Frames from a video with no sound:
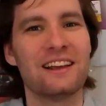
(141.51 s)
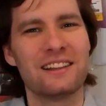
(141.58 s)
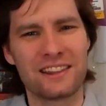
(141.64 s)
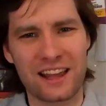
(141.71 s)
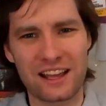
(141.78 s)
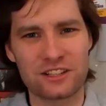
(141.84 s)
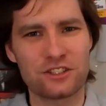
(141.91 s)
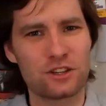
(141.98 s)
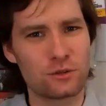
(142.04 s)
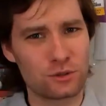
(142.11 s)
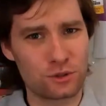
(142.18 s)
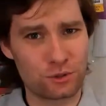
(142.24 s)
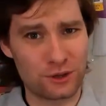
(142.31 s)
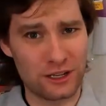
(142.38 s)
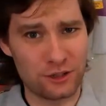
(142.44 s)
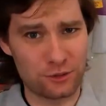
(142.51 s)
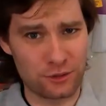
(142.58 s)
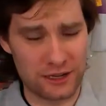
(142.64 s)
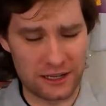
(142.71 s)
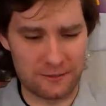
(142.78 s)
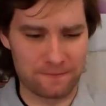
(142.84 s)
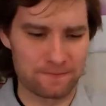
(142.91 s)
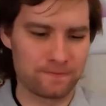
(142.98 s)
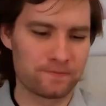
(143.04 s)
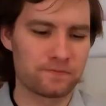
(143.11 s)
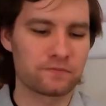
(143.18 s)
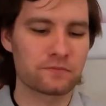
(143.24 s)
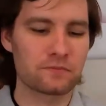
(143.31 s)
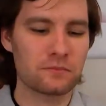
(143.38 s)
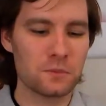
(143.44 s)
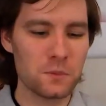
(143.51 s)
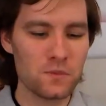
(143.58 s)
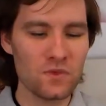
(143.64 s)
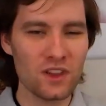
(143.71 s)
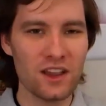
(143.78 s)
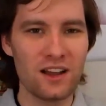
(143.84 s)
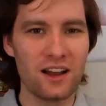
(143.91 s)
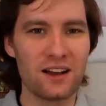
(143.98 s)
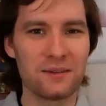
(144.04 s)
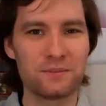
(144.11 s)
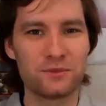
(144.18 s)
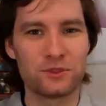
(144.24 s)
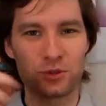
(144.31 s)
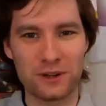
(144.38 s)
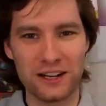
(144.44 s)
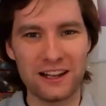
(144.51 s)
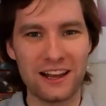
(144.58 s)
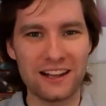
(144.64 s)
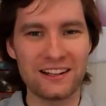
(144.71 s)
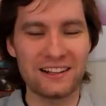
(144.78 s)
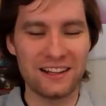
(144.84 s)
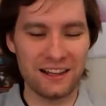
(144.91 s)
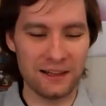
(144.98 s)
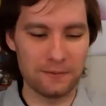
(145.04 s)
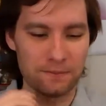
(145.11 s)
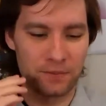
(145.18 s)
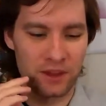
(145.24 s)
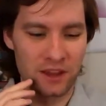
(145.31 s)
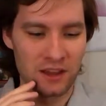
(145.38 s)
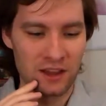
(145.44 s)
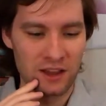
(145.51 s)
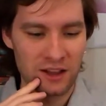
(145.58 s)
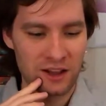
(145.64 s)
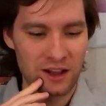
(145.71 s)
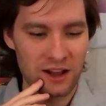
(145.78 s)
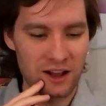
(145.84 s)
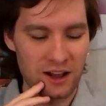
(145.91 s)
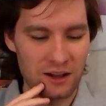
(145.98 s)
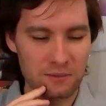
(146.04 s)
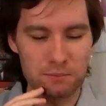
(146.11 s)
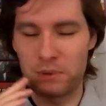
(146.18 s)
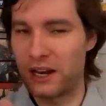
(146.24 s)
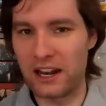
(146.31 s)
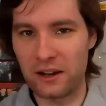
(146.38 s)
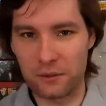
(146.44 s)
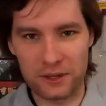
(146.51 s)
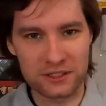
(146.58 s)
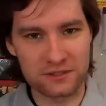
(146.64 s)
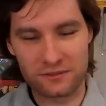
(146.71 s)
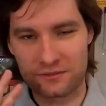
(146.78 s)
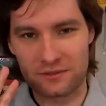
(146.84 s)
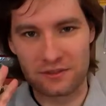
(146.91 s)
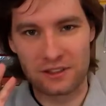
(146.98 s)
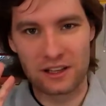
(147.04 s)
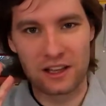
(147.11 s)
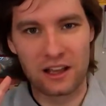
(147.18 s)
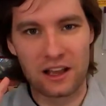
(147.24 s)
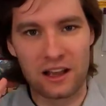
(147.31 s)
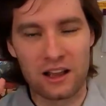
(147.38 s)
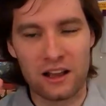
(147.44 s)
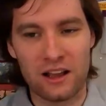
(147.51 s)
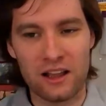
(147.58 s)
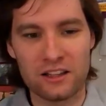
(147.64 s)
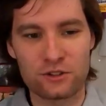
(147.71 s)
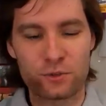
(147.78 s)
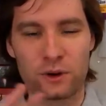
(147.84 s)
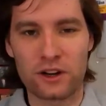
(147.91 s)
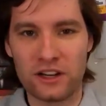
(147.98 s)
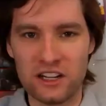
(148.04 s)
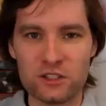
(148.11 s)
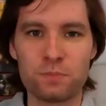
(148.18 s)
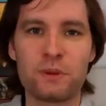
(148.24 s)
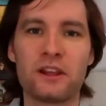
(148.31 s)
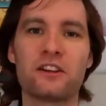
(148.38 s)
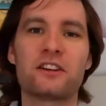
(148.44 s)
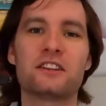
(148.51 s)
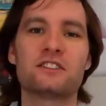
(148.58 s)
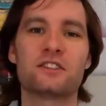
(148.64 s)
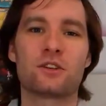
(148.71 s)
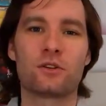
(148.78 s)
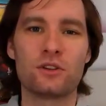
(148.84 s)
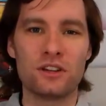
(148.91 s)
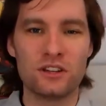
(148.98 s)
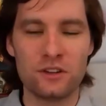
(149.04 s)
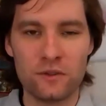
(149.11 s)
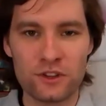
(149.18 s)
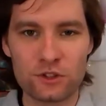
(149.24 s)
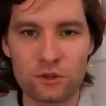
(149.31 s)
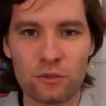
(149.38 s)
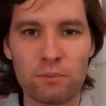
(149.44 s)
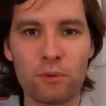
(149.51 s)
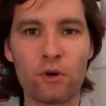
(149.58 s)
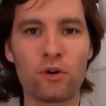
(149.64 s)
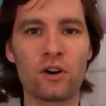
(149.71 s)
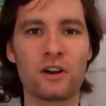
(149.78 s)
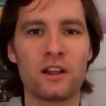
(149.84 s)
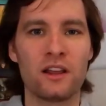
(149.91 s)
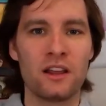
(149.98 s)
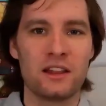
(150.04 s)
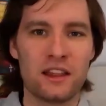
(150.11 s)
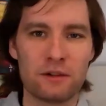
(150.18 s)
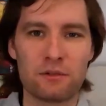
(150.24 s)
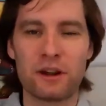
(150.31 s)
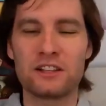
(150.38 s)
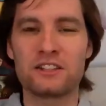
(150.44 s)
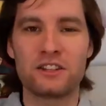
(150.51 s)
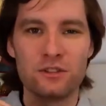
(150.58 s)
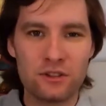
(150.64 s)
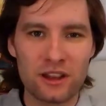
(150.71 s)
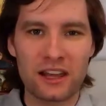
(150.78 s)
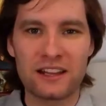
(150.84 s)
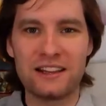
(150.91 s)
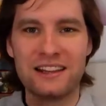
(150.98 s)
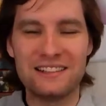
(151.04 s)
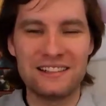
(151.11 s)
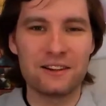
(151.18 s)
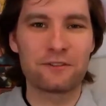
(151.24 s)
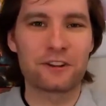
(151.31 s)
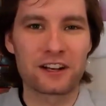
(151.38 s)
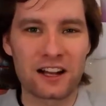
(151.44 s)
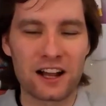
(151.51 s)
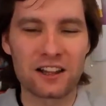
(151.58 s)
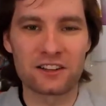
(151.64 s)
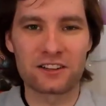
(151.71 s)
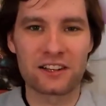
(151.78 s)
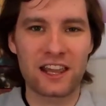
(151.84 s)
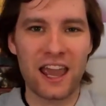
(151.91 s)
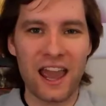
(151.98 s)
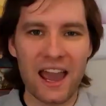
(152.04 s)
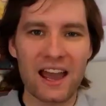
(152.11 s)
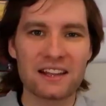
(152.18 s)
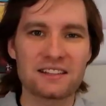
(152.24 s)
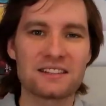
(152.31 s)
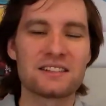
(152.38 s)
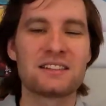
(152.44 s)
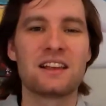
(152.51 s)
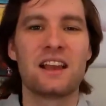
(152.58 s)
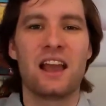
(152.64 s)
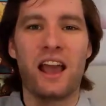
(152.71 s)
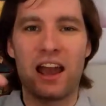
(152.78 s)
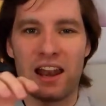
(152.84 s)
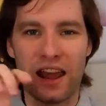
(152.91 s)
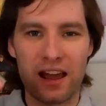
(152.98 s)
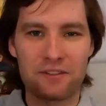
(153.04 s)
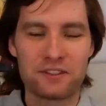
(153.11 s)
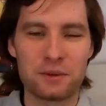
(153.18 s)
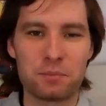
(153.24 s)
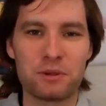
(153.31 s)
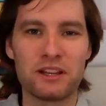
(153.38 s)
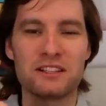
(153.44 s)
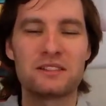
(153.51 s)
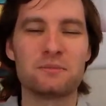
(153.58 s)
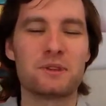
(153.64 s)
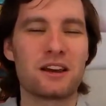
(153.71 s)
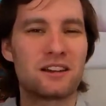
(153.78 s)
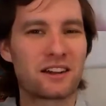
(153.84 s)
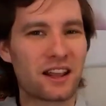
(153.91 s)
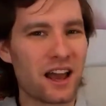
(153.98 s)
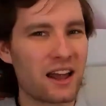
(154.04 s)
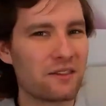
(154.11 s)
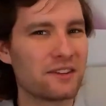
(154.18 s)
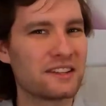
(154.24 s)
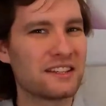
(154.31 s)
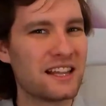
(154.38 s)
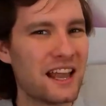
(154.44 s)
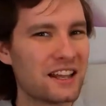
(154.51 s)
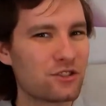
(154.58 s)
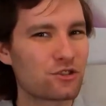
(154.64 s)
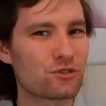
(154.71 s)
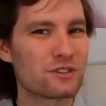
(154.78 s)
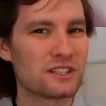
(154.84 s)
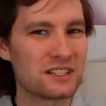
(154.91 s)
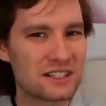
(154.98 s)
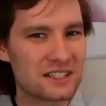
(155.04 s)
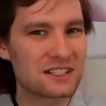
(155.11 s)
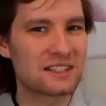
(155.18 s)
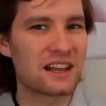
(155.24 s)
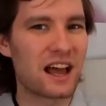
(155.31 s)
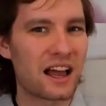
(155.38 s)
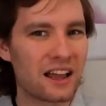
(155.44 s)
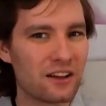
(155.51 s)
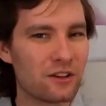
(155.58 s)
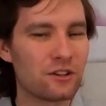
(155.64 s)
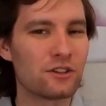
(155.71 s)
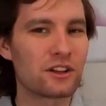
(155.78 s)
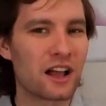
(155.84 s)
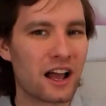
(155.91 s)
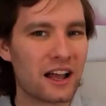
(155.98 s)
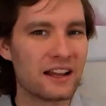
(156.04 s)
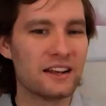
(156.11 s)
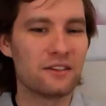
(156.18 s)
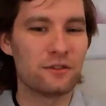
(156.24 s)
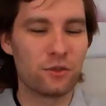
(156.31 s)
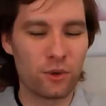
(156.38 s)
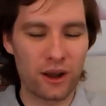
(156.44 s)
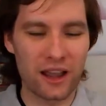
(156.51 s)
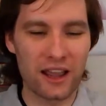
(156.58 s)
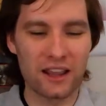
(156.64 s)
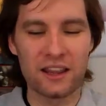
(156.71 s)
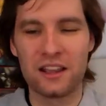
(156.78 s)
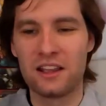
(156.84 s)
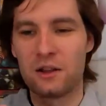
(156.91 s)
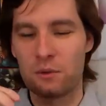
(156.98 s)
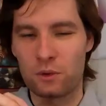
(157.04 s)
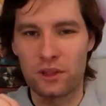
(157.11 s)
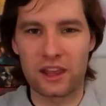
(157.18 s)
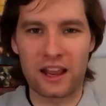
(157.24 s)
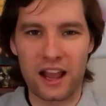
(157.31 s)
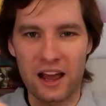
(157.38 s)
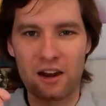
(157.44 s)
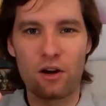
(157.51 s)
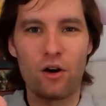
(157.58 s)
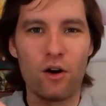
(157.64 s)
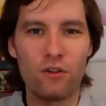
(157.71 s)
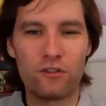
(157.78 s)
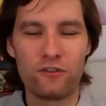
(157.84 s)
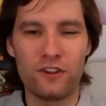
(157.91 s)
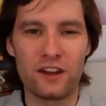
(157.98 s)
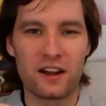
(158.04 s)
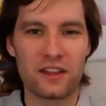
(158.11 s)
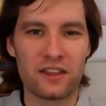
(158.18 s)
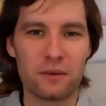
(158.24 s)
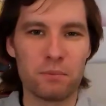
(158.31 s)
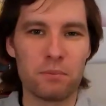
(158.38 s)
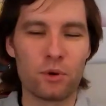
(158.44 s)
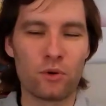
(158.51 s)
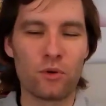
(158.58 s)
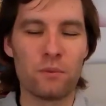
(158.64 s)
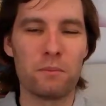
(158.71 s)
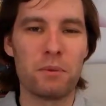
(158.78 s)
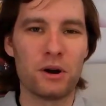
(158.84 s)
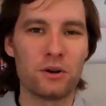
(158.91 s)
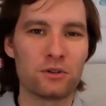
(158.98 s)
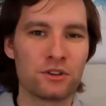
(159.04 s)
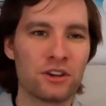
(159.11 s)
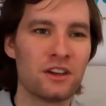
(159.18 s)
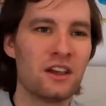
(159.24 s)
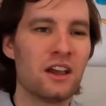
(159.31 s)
Last year was 2020. 2019. But anyways, it's where each player gets their own individual board. They rescue like these different colored cats and have to place them down in kind of a Tetris style kind of way where they kind of all fit on the boat.